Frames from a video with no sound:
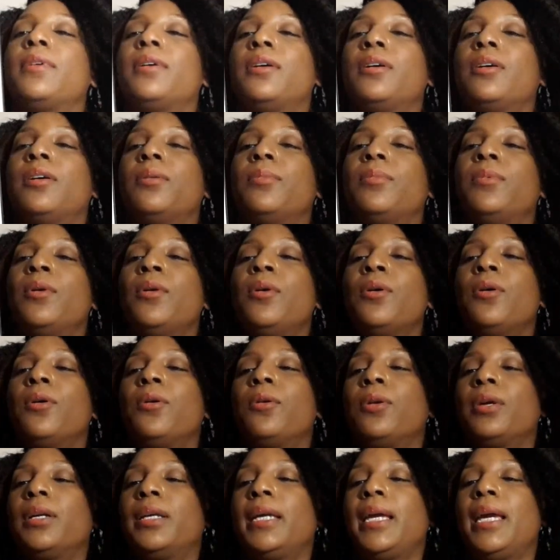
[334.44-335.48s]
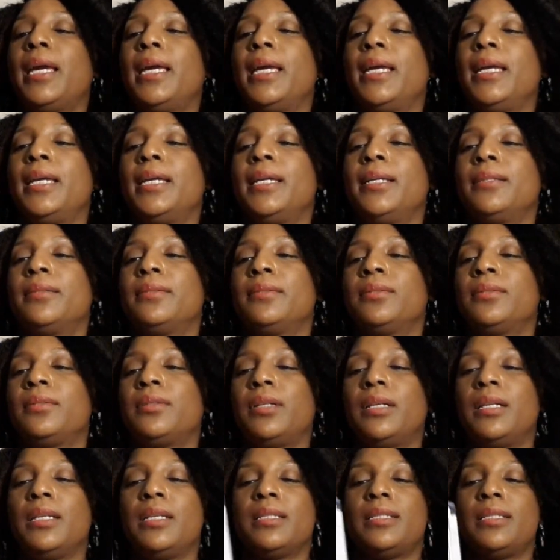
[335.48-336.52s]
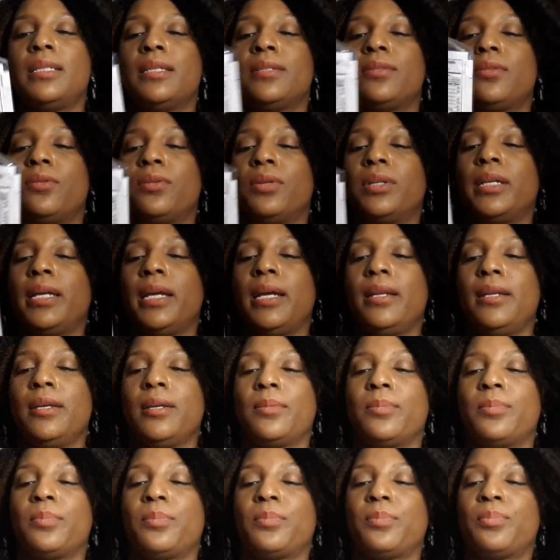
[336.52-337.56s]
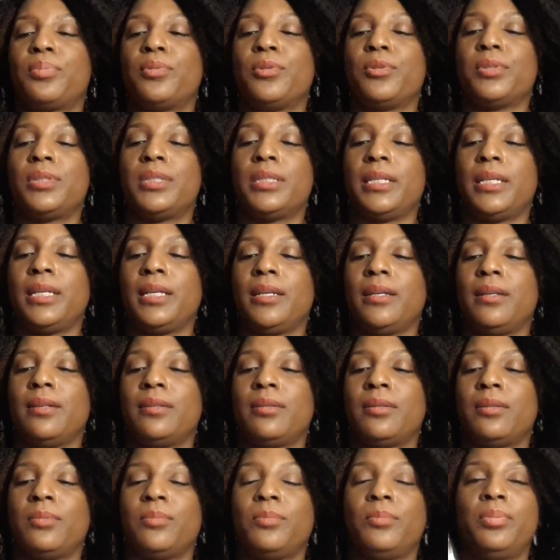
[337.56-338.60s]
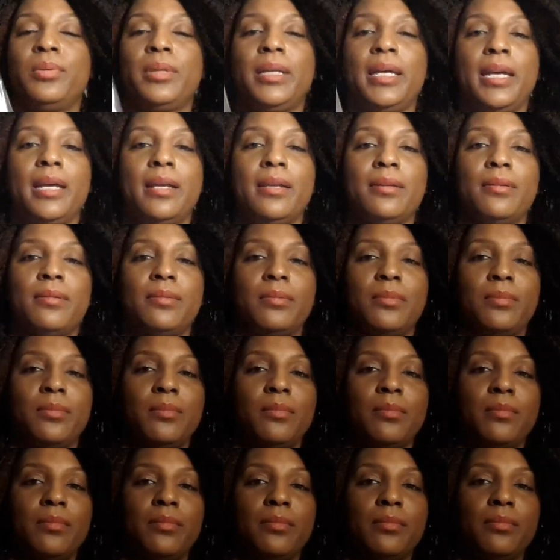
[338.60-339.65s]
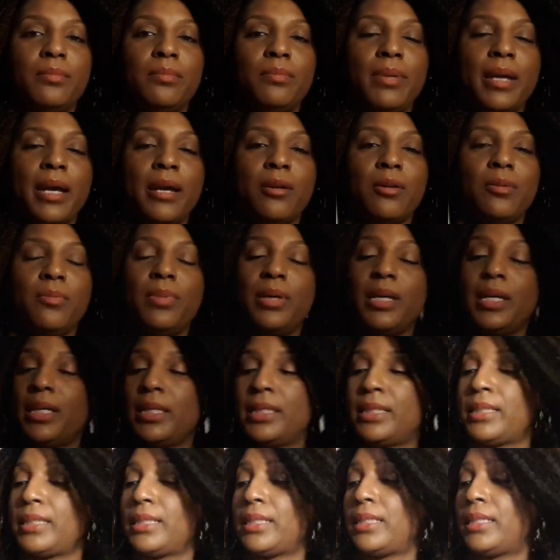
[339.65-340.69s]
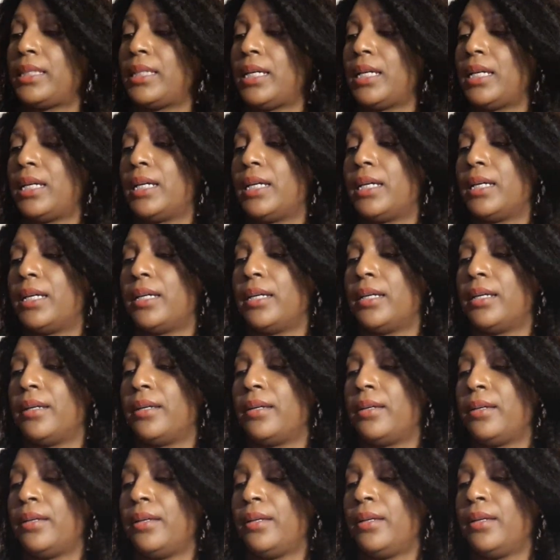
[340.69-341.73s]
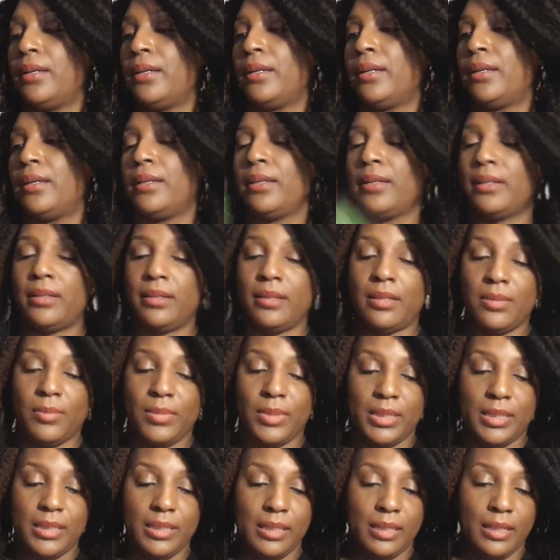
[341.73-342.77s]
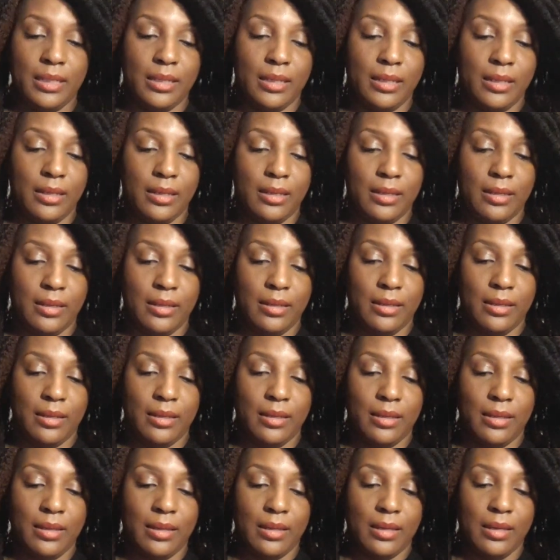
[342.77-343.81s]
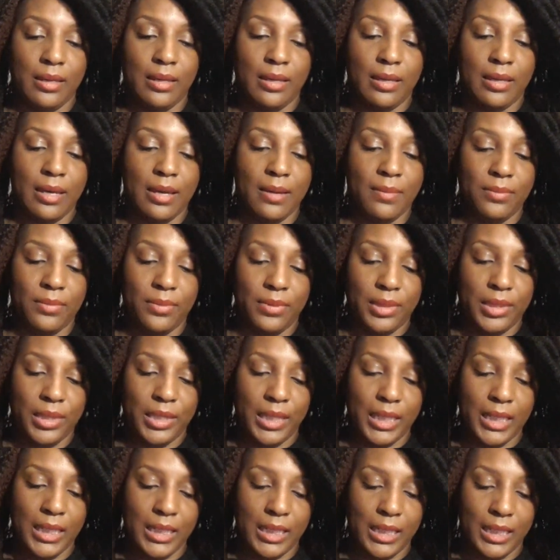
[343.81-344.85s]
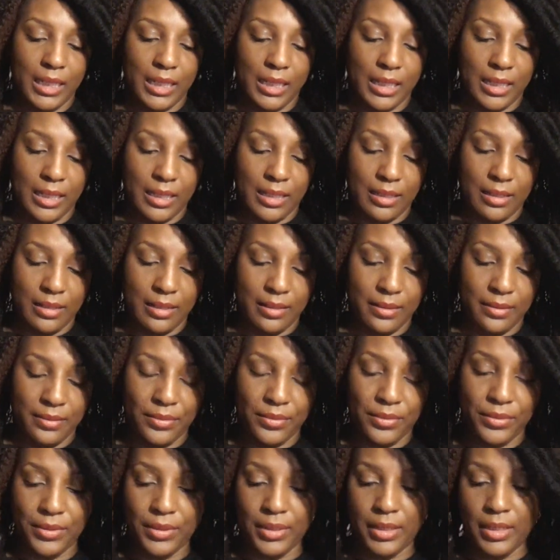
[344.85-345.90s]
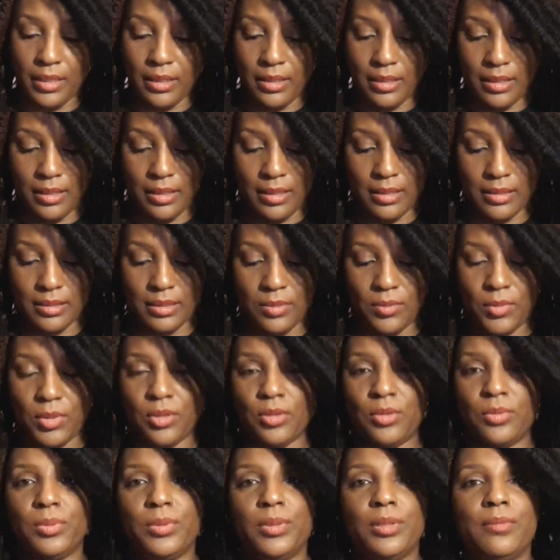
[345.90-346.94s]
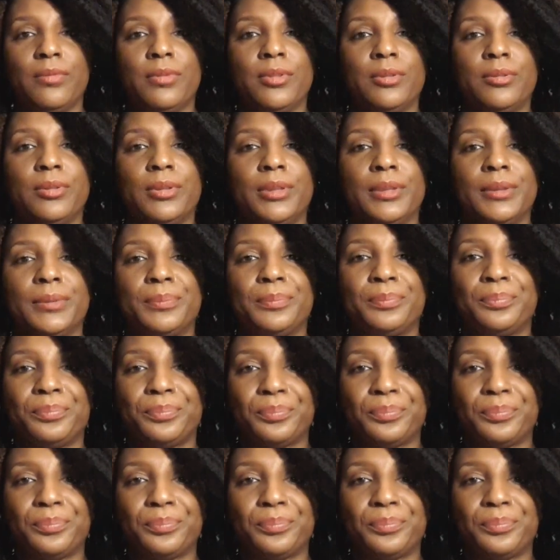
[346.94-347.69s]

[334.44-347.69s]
from Orgain, and it says organic protein plant powder base uh, let me see. I'm thinking it is. Let me open it real quick.